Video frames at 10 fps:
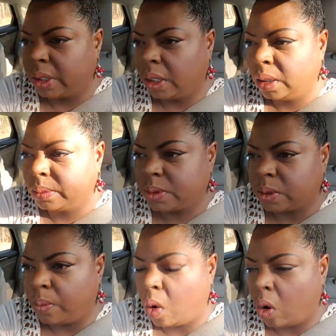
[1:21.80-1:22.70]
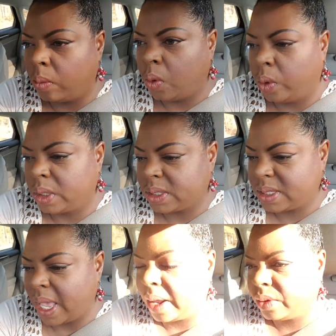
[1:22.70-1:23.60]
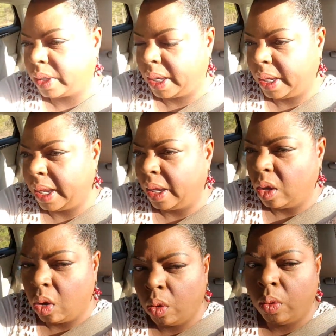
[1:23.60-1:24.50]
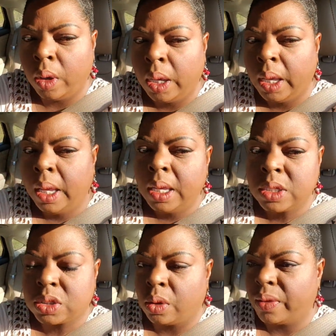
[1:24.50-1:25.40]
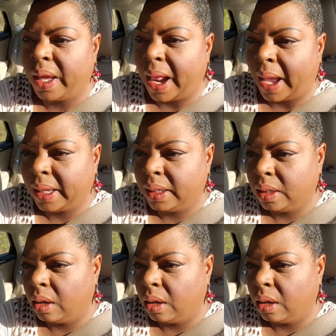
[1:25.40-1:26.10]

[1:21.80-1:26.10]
to get up tomorrow morning, Saturday, and go so that I can